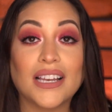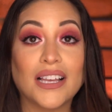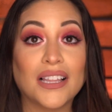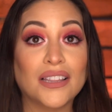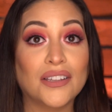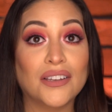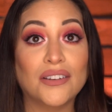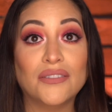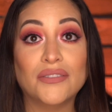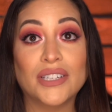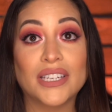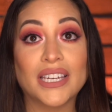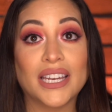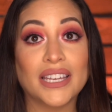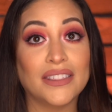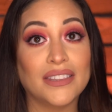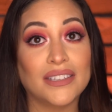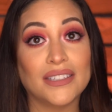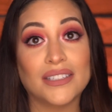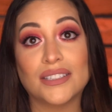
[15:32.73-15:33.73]
I love it.
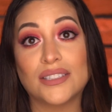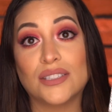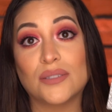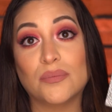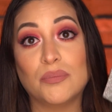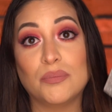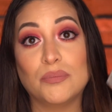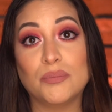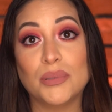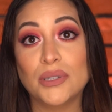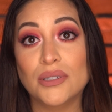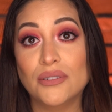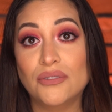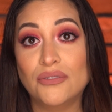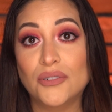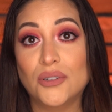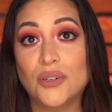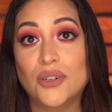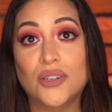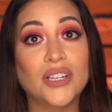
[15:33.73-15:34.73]
I think it's
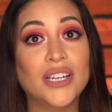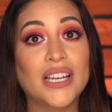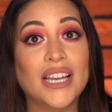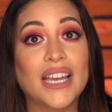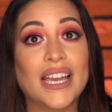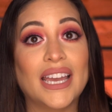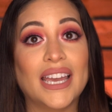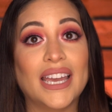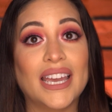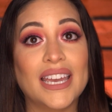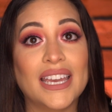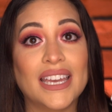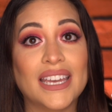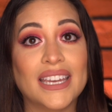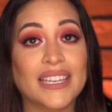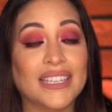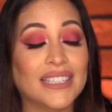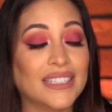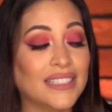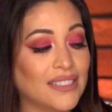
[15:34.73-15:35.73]
beautiful,
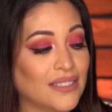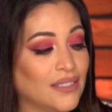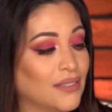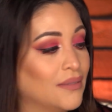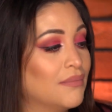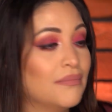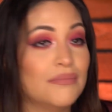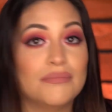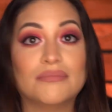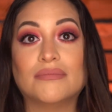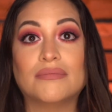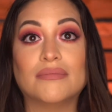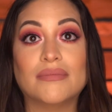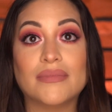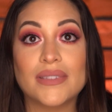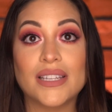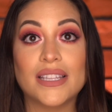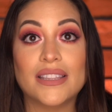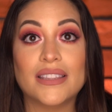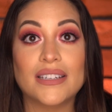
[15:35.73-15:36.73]
and
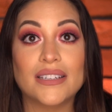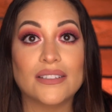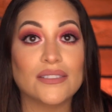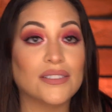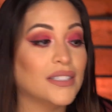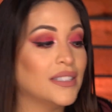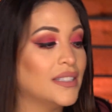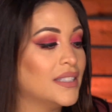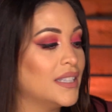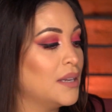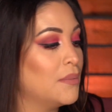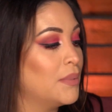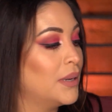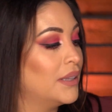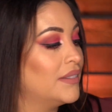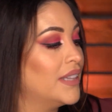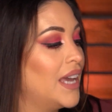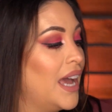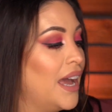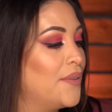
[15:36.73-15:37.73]
nothing else to say
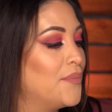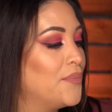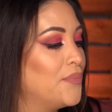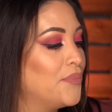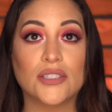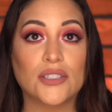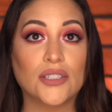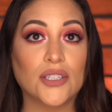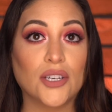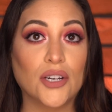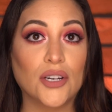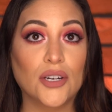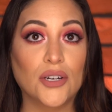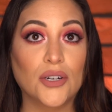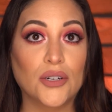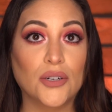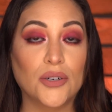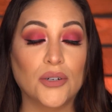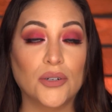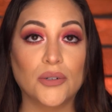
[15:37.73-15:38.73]
about that.
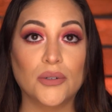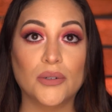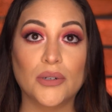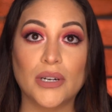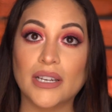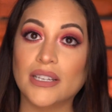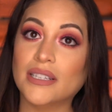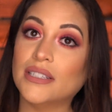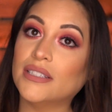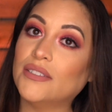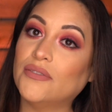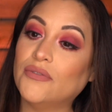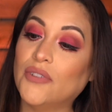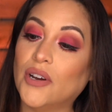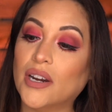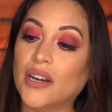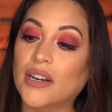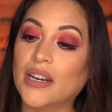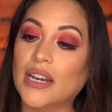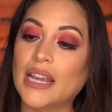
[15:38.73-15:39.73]
So as
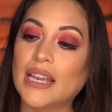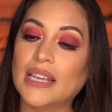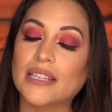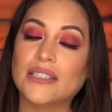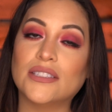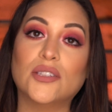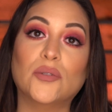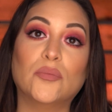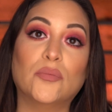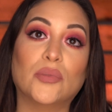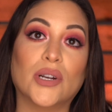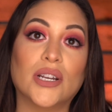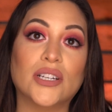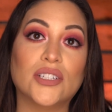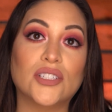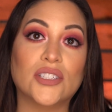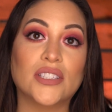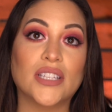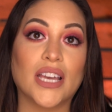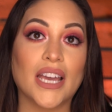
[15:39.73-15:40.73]
far as the
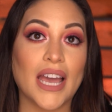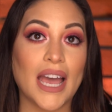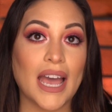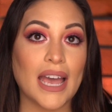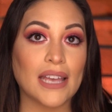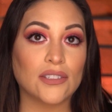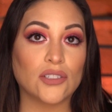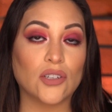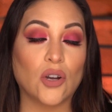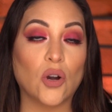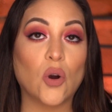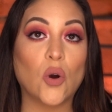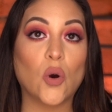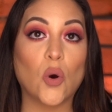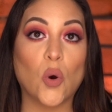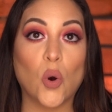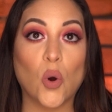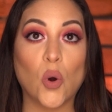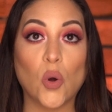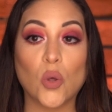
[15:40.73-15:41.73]
brush set as a
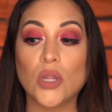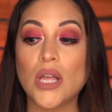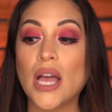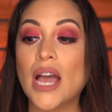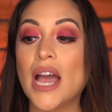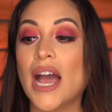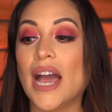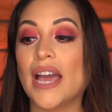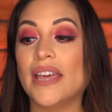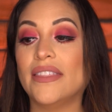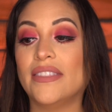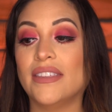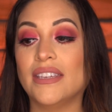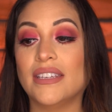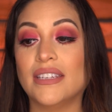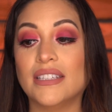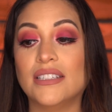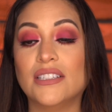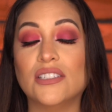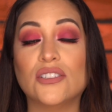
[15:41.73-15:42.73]
whole, I
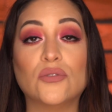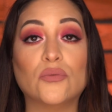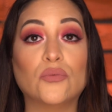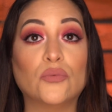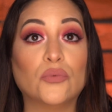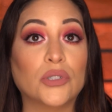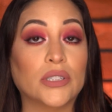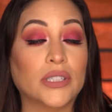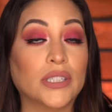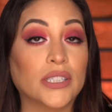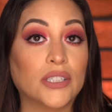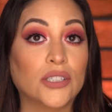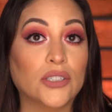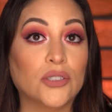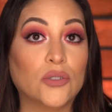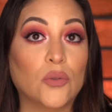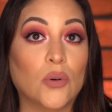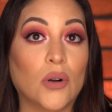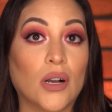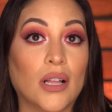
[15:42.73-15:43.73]
think it is really
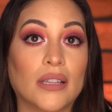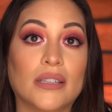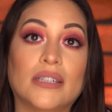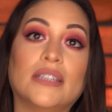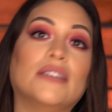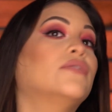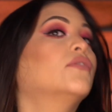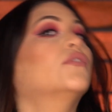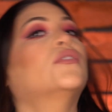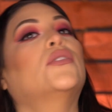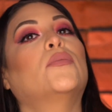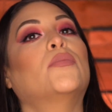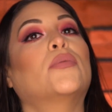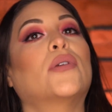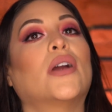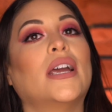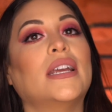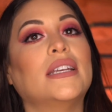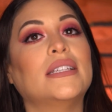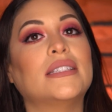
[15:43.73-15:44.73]
good quality for the
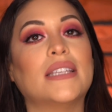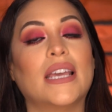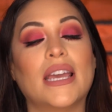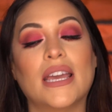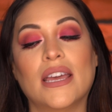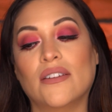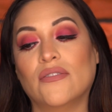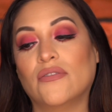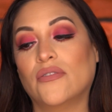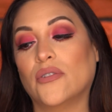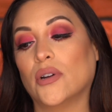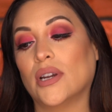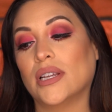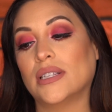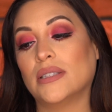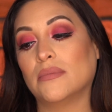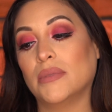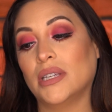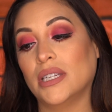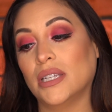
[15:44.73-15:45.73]
price, and for
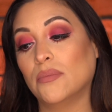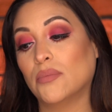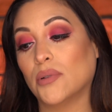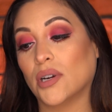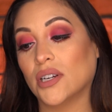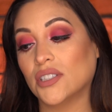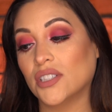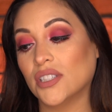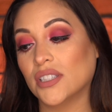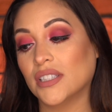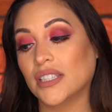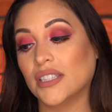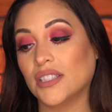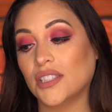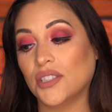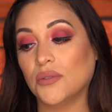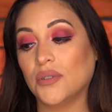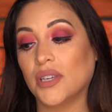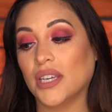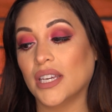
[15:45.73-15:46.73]
as many brushes
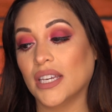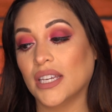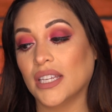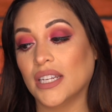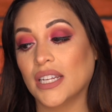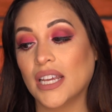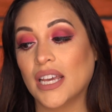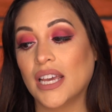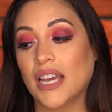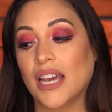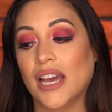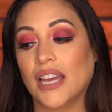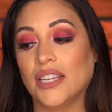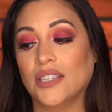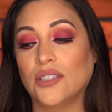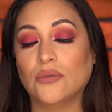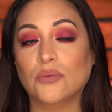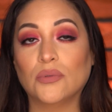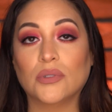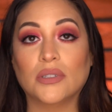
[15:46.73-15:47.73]
as you get,
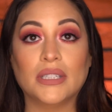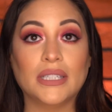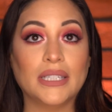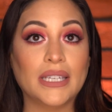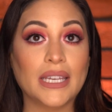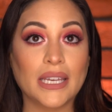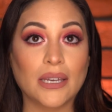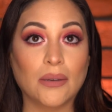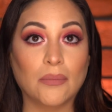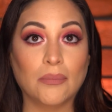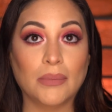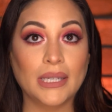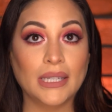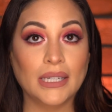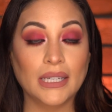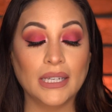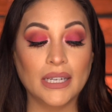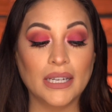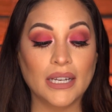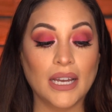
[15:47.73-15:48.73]
you really can't
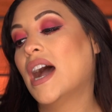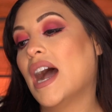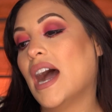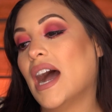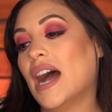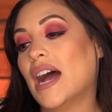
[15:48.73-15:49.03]
beat it.